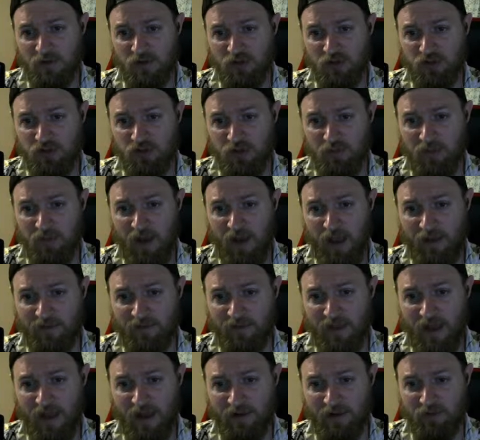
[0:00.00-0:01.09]
Should pass
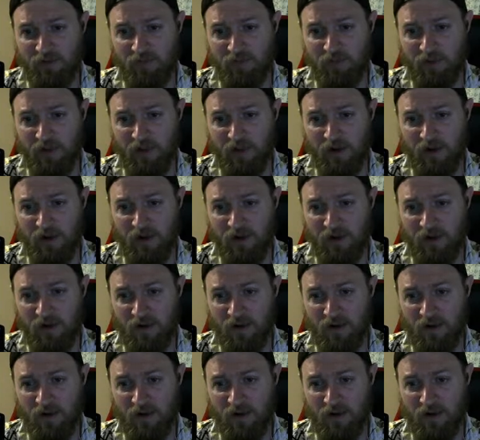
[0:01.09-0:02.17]
the active player.
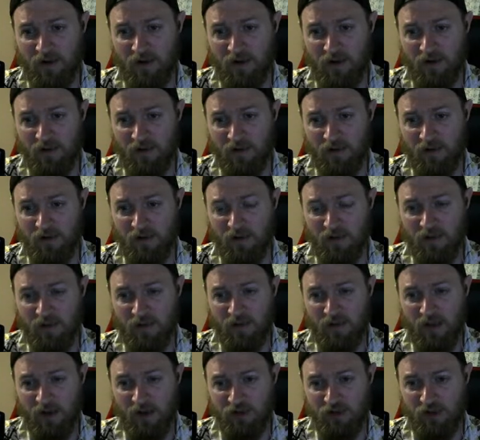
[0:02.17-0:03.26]

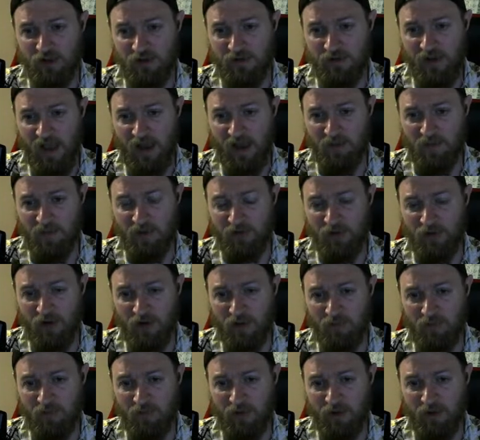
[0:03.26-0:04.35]
I should attack my
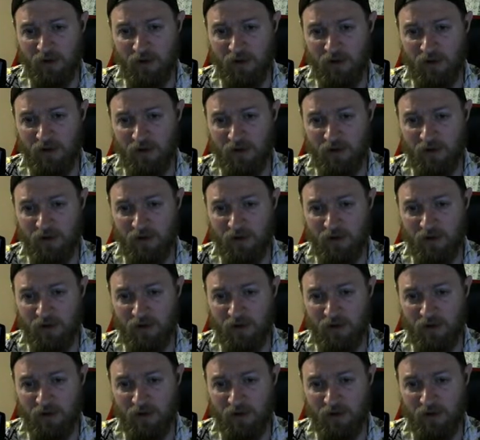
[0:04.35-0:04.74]
target player.